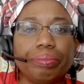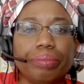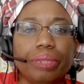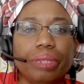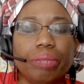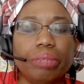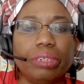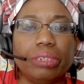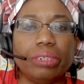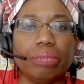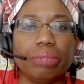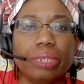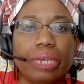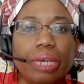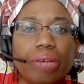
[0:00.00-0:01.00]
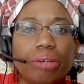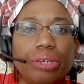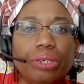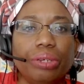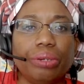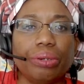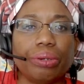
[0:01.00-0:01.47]
Let me skip down
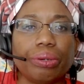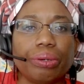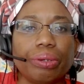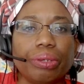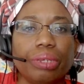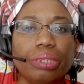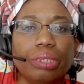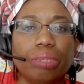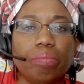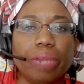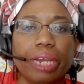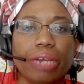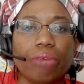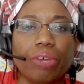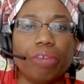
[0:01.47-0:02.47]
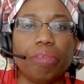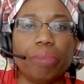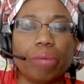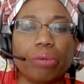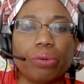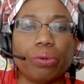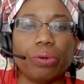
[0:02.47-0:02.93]
here. It's in microwave
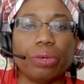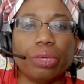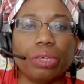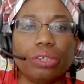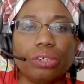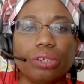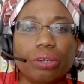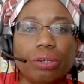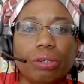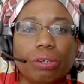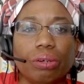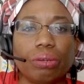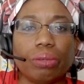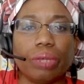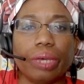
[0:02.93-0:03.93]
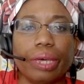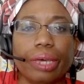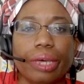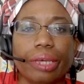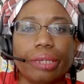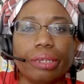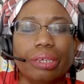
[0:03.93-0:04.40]
popcorn, in case y'all didn't know
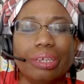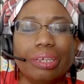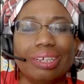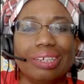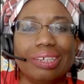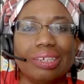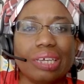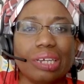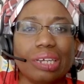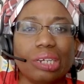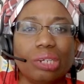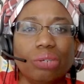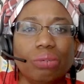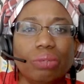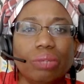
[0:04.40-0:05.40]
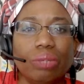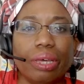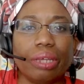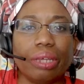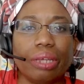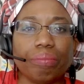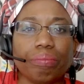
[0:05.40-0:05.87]
that. Kind of knew
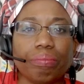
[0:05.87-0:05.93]
that.